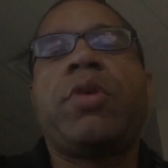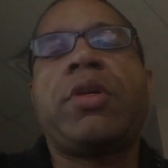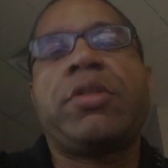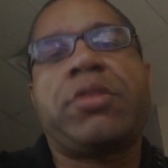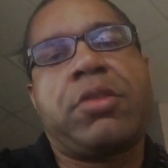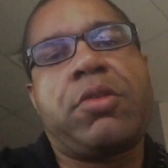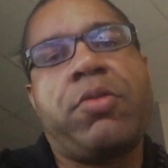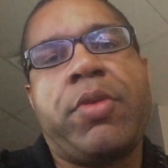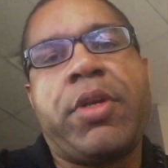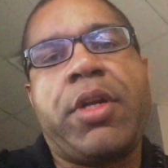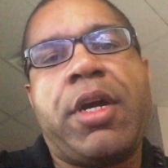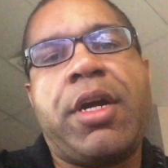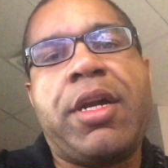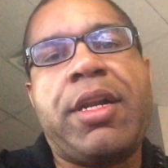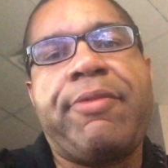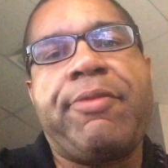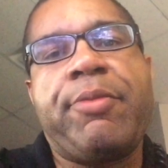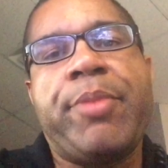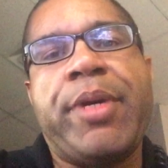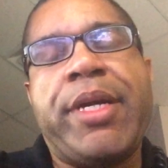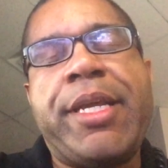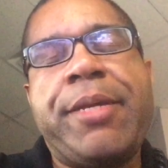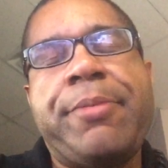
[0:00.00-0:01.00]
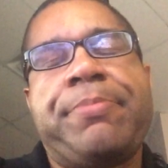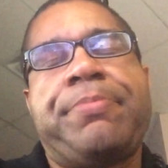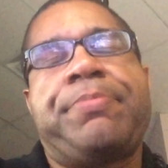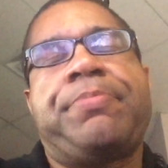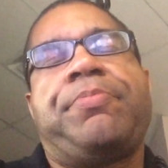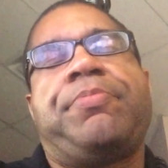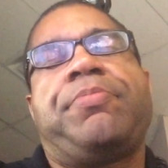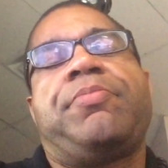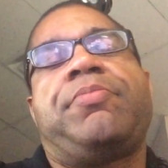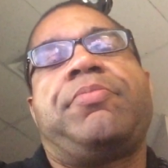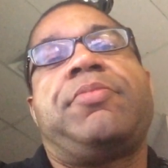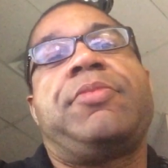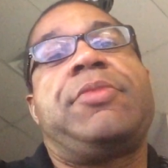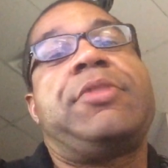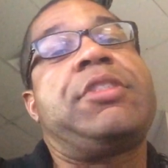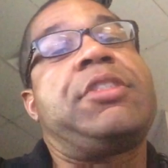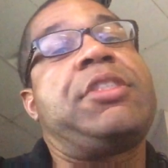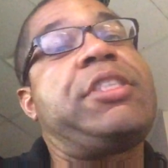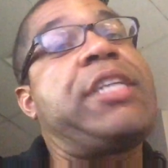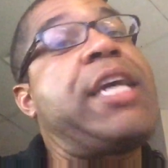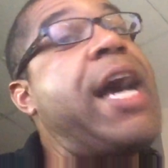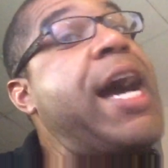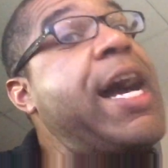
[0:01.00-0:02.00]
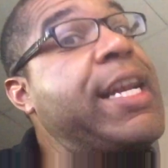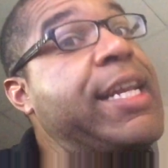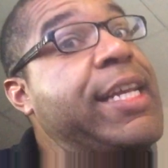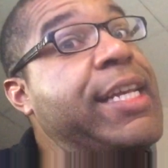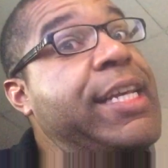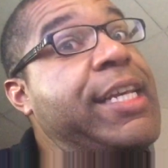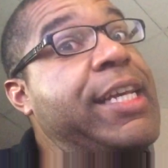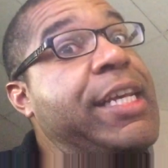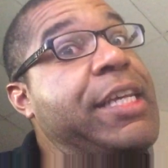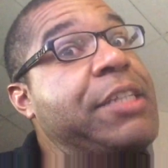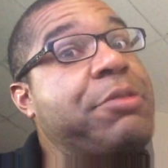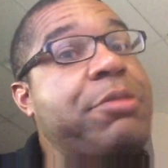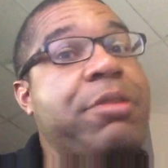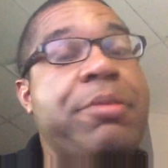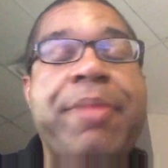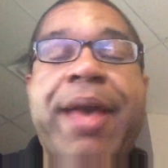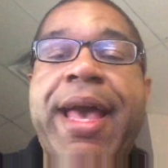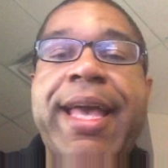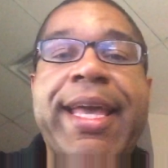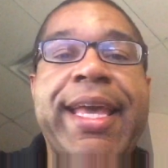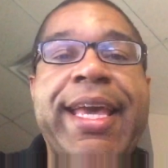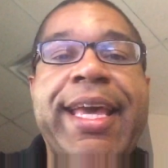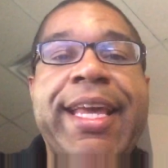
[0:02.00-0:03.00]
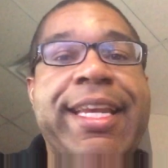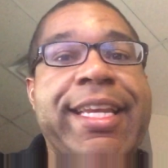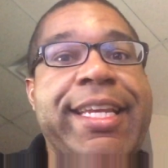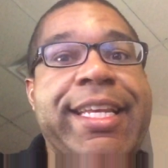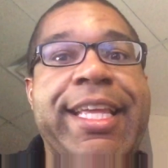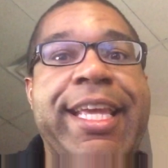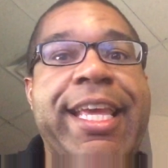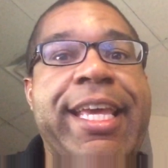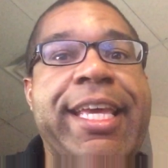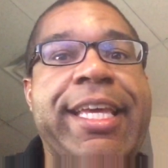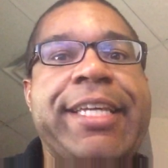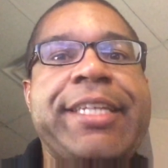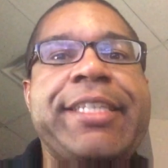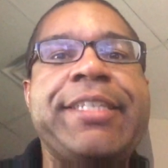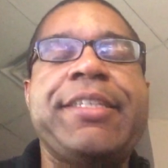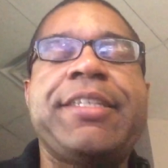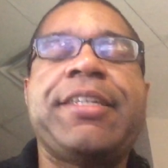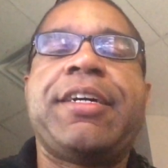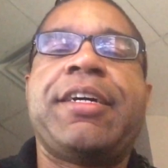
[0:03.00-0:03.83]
What's going on, everybody? It's Childish. We're back at it again.